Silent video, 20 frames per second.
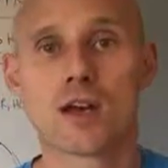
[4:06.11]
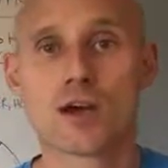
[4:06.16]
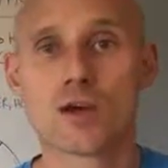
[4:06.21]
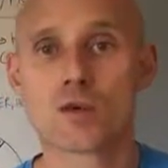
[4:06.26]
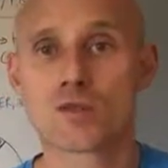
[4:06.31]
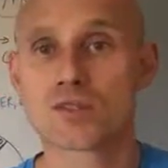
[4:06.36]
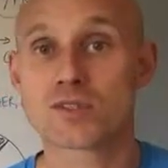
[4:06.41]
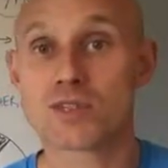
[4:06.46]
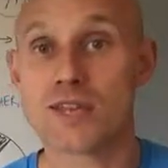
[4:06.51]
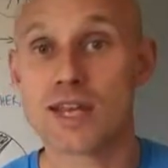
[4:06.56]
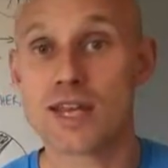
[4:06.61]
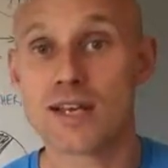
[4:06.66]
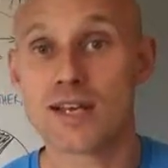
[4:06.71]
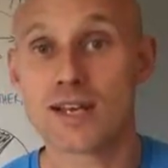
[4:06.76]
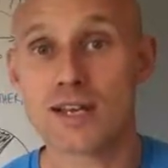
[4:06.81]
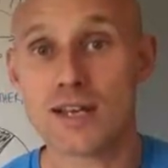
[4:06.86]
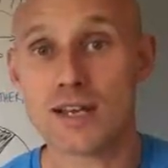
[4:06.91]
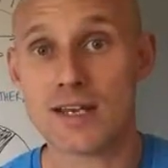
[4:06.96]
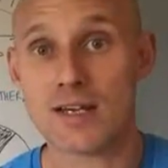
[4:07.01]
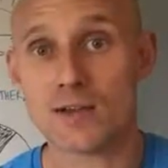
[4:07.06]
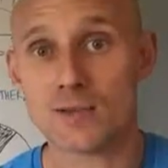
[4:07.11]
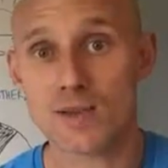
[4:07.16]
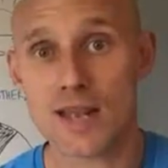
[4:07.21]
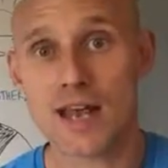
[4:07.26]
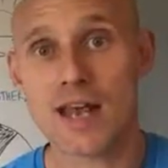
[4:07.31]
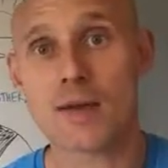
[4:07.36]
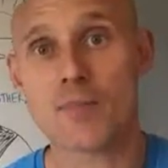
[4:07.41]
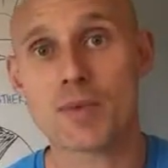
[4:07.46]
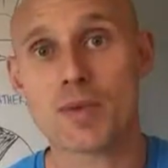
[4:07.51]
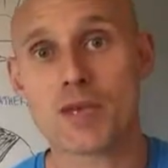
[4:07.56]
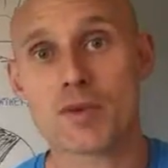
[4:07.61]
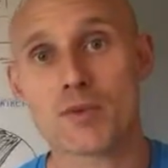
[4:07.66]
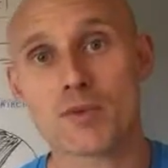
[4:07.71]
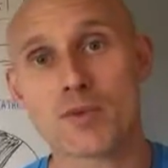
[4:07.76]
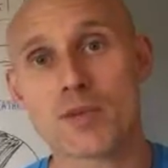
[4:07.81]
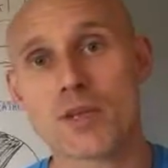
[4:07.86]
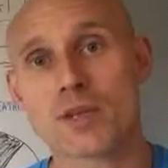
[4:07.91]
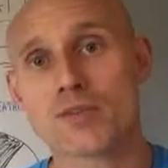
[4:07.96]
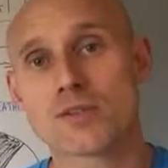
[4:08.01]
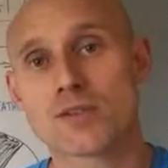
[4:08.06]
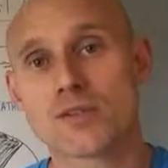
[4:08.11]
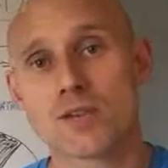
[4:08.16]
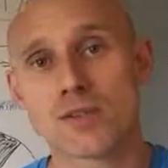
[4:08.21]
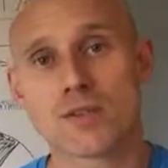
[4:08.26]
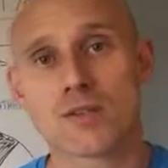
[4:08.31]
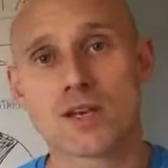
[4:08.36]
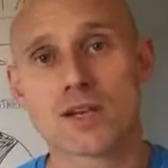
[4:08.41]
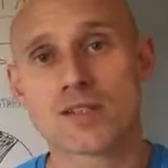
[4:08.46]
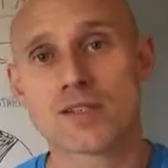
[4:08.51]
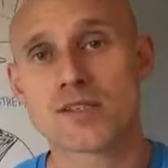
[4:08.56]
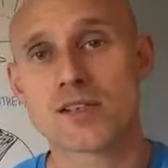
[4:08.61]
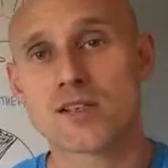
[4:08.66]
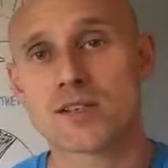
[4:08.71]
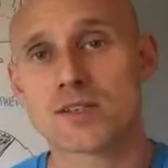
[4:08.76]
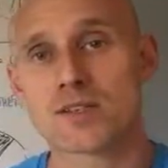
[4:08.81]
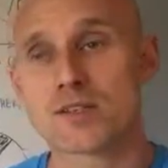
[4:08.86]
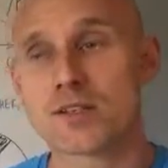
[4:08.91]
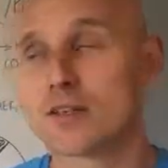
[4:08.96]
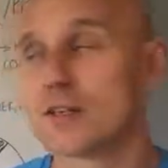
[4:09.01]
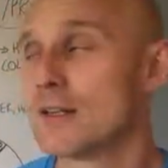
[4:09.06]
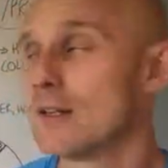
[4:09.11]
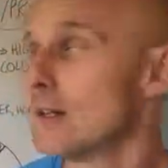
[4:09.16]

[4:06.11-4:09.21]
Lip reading: or staying lean and happy and all those type nice things.